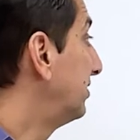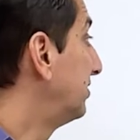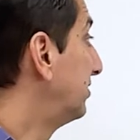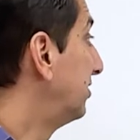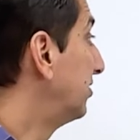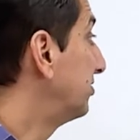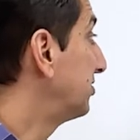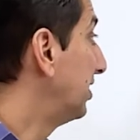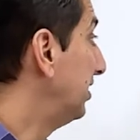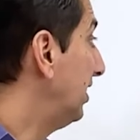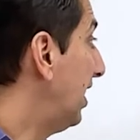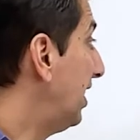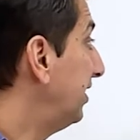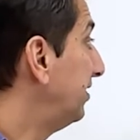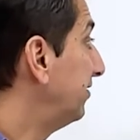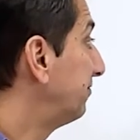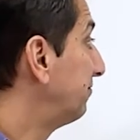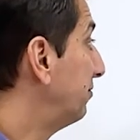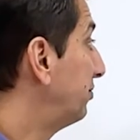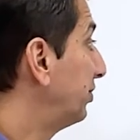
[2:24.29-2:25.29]
there's a lot of
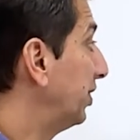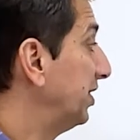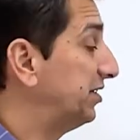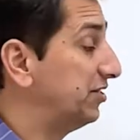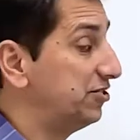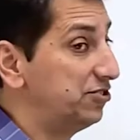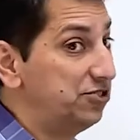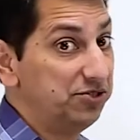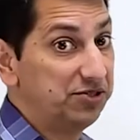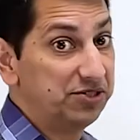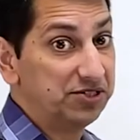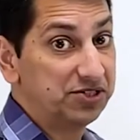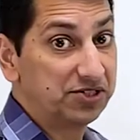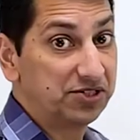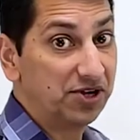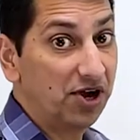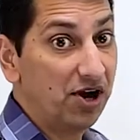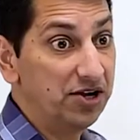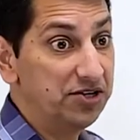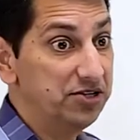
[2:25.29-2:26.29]
different places you could
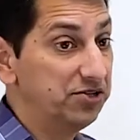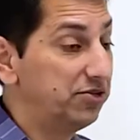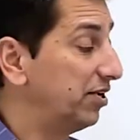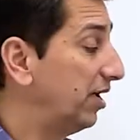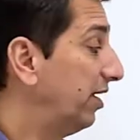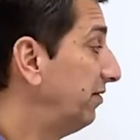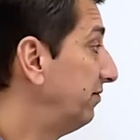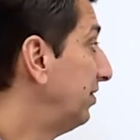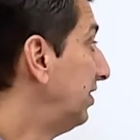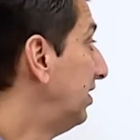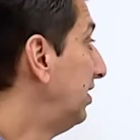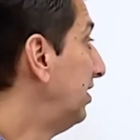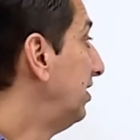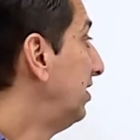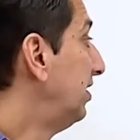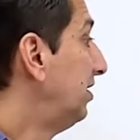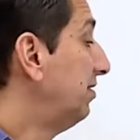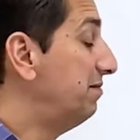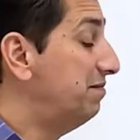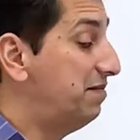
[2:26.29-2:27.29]
start. You could have
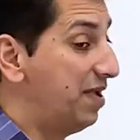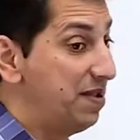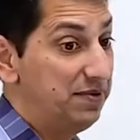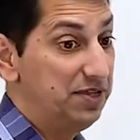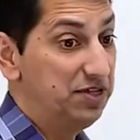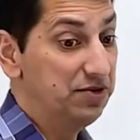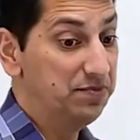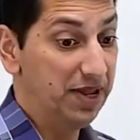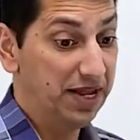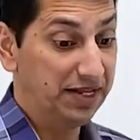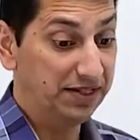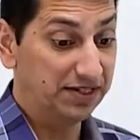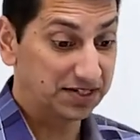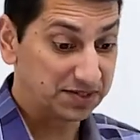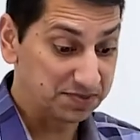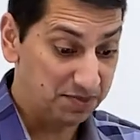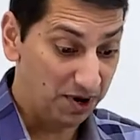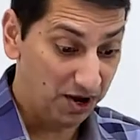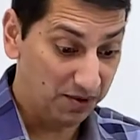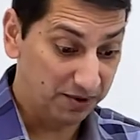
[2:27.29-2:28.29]
maybe you made the
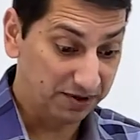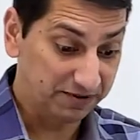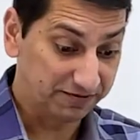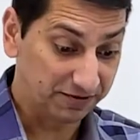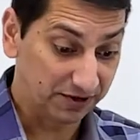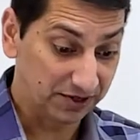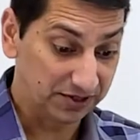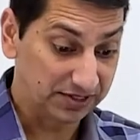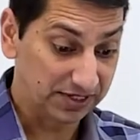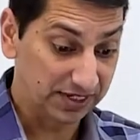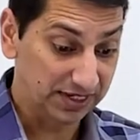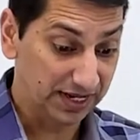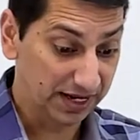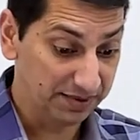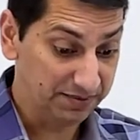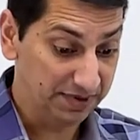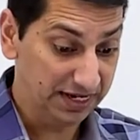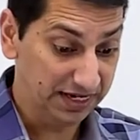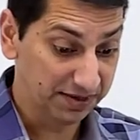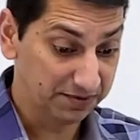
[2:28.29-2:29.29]
small one first, and then a
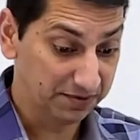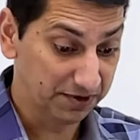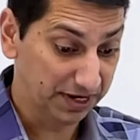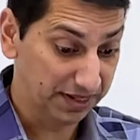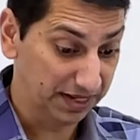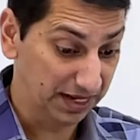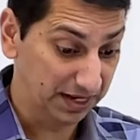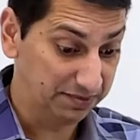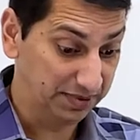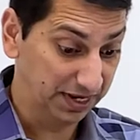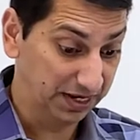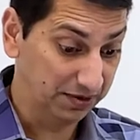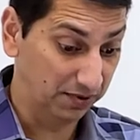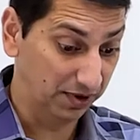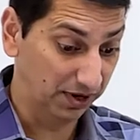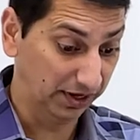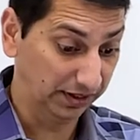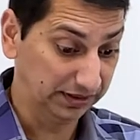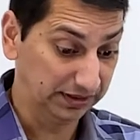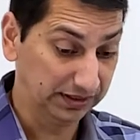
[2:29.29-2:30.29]
medium one, and then a big
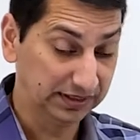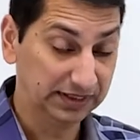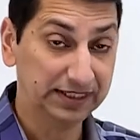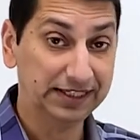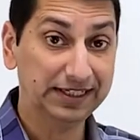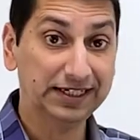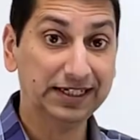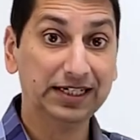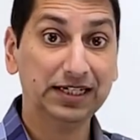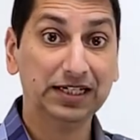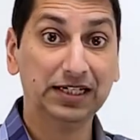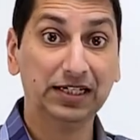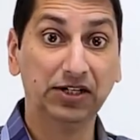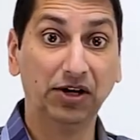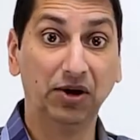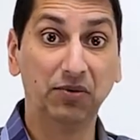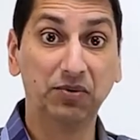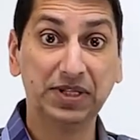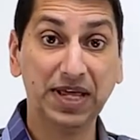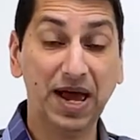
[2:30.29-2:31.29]
one. You
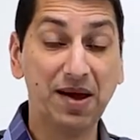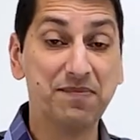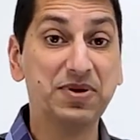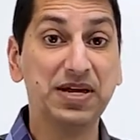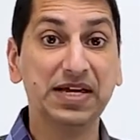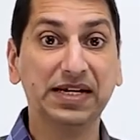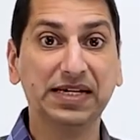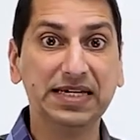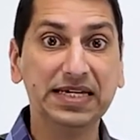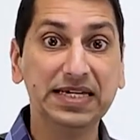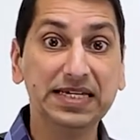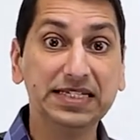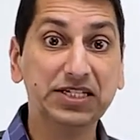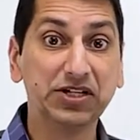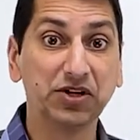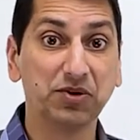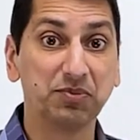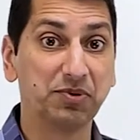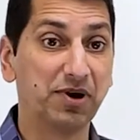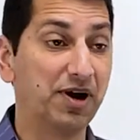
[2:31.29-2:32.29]
know, would that be an
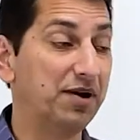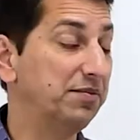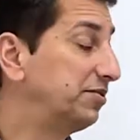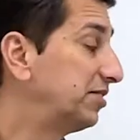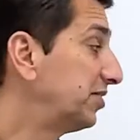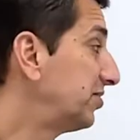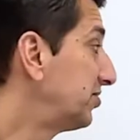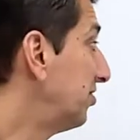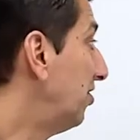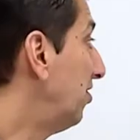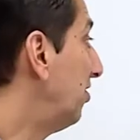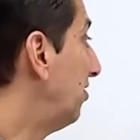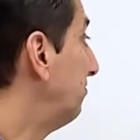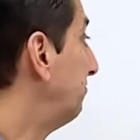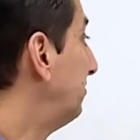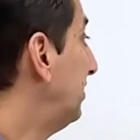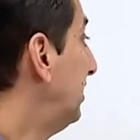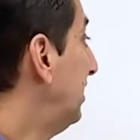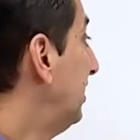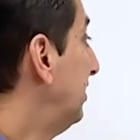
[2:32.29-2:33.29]
easier problem to solve
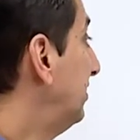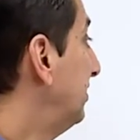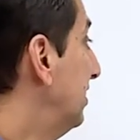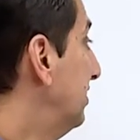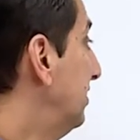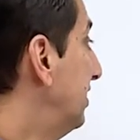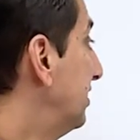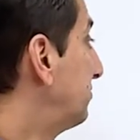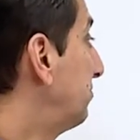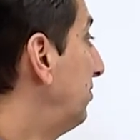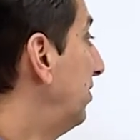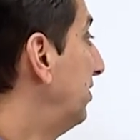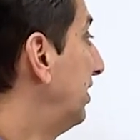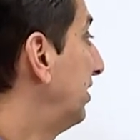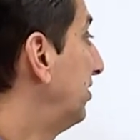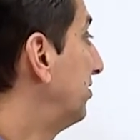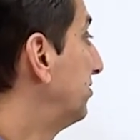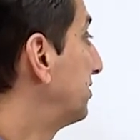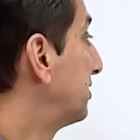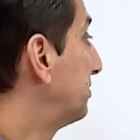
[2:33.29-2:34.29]
than this one that
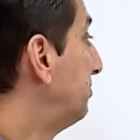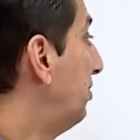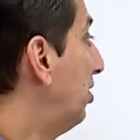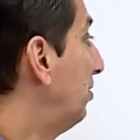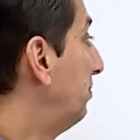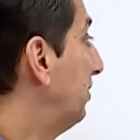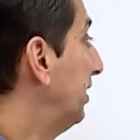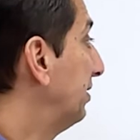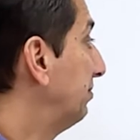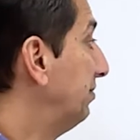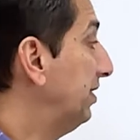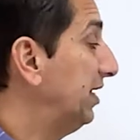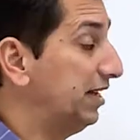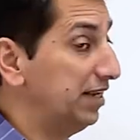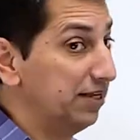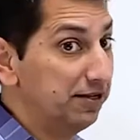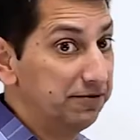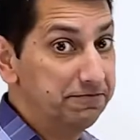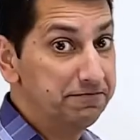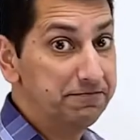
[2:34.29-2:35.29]
goes small, big,
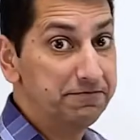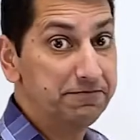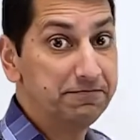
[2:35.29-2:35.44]
medium?